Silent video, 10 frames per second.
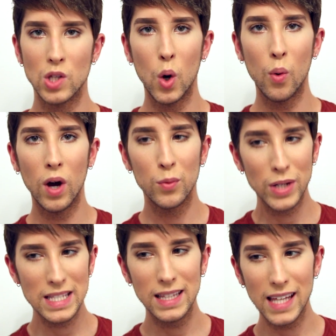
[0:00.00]
So
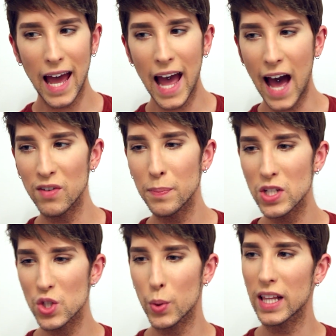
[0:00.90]
recently I haven't
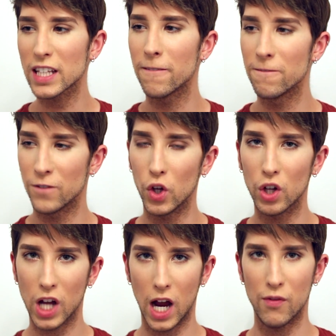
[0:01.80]
been doing like a
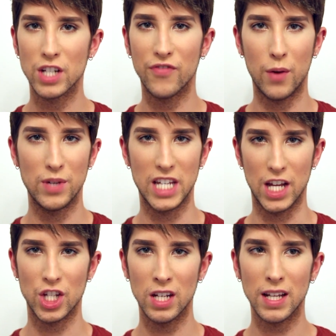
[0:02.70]
full coverage
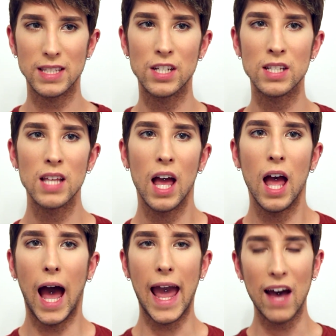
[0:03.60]
foundation because
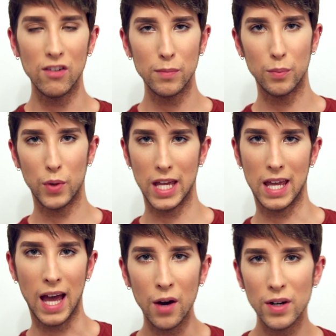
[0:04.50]
I haven't been
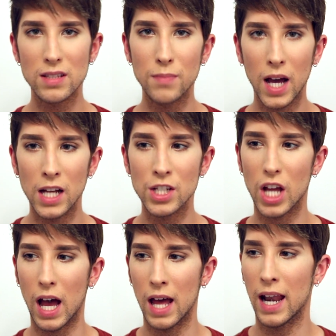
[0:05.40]
breaking out as much,
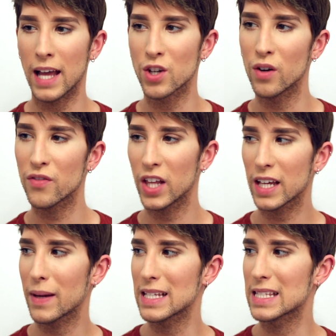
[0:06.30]
and I don't feel
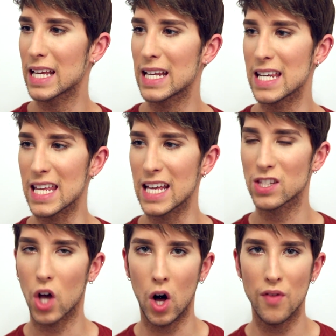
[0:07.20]
like my skin
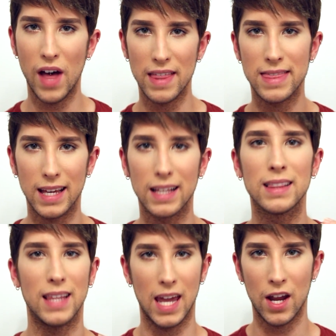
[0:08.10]
needs all that thick
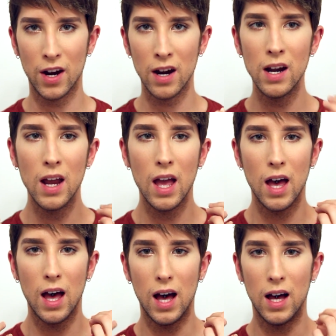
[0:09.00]
layer
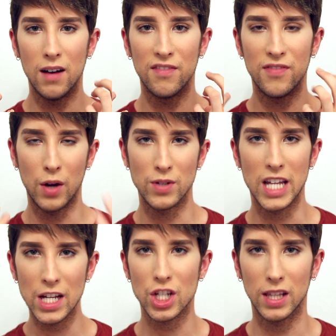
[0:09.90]
of
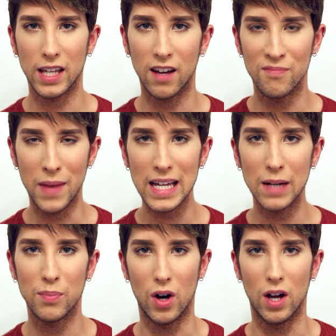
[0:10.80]
foundation, like of
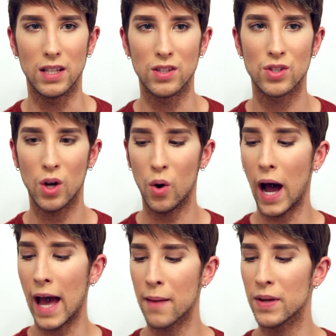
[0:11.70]
makeup on. So
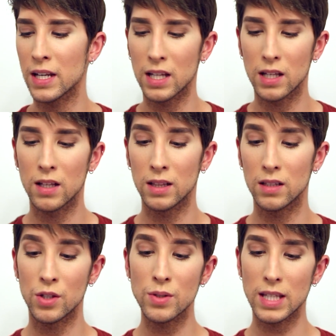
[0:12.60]
I've
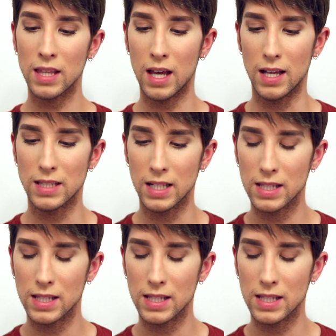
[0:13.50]
been using this,